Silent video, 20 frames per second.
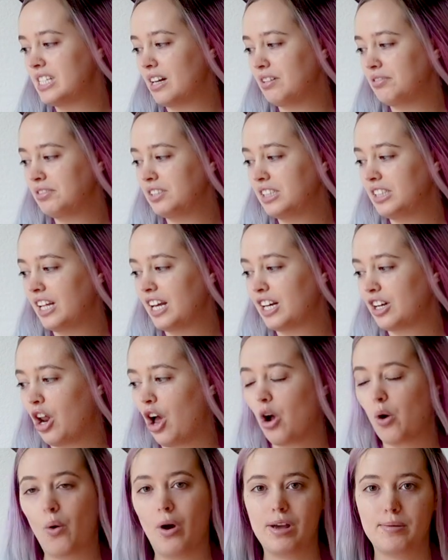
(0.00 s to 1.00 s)
is definitely like
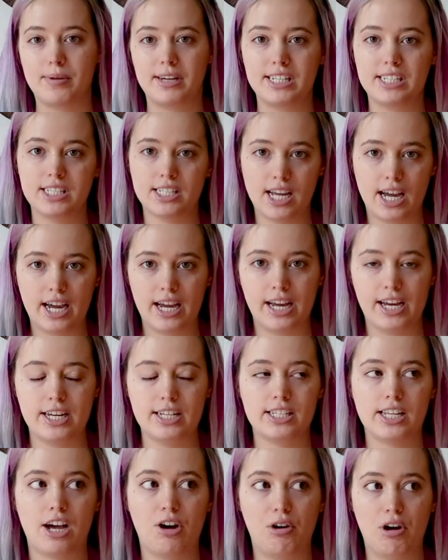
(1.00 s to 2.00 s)
not quite my
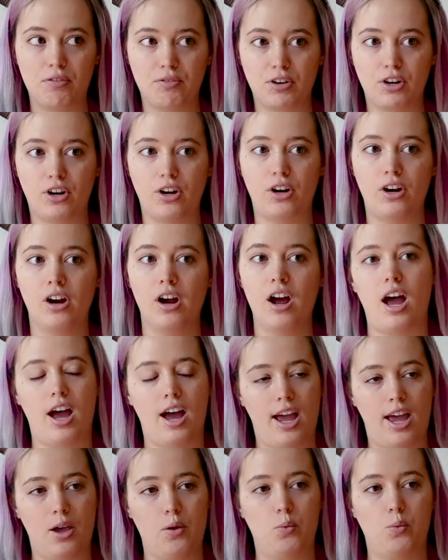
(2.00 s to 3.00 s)
size. However,
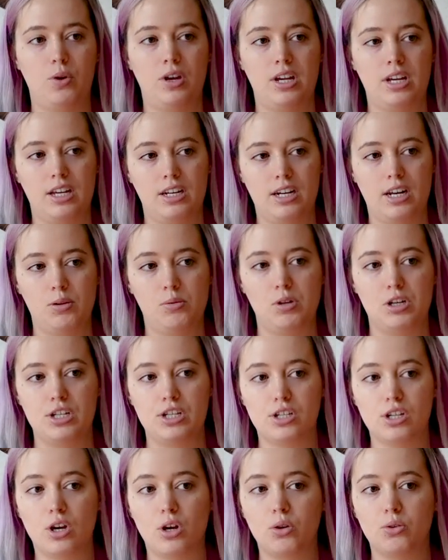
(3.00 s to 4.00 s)
I went and I
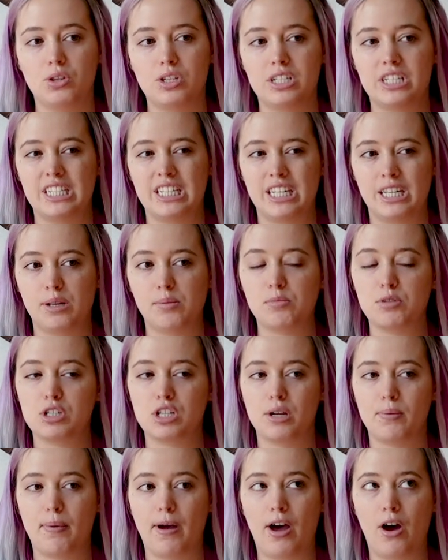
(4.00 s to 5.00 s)
resewed the seams
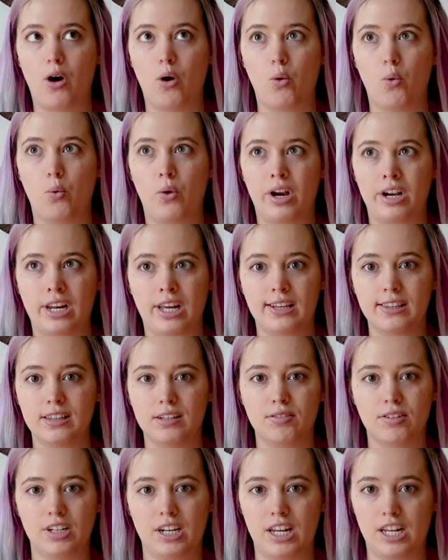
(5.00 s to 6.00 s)
about one eighth
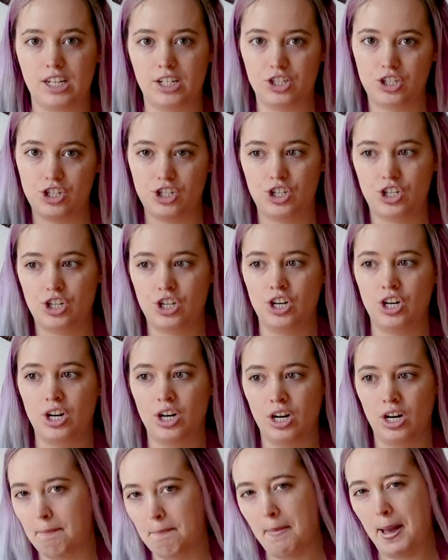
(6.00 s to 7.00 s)
of an inch
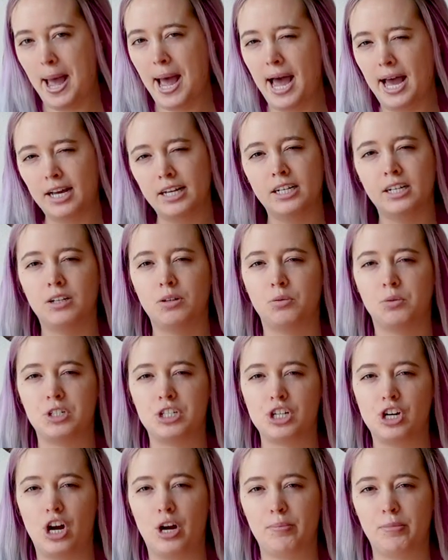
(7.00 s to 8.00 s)
back,
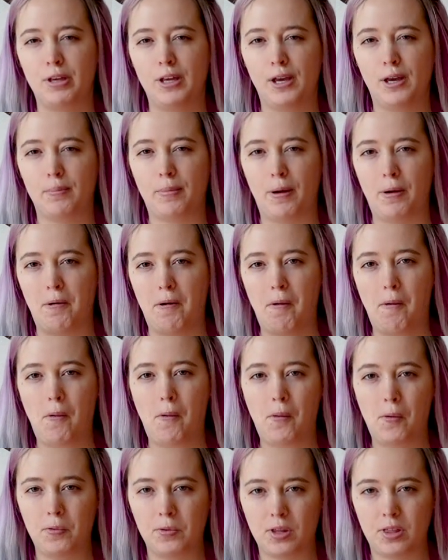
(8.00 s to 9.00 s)
which got me about a
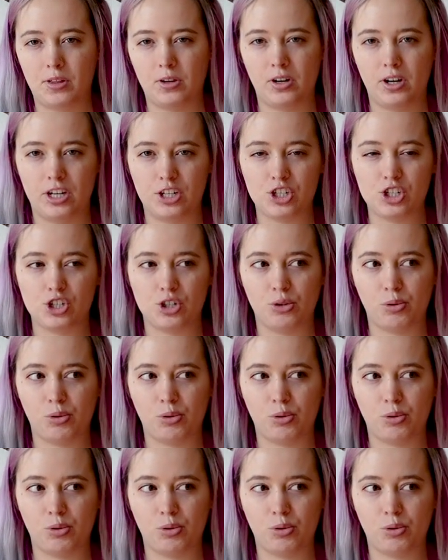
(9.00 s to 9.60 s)
whole nother inch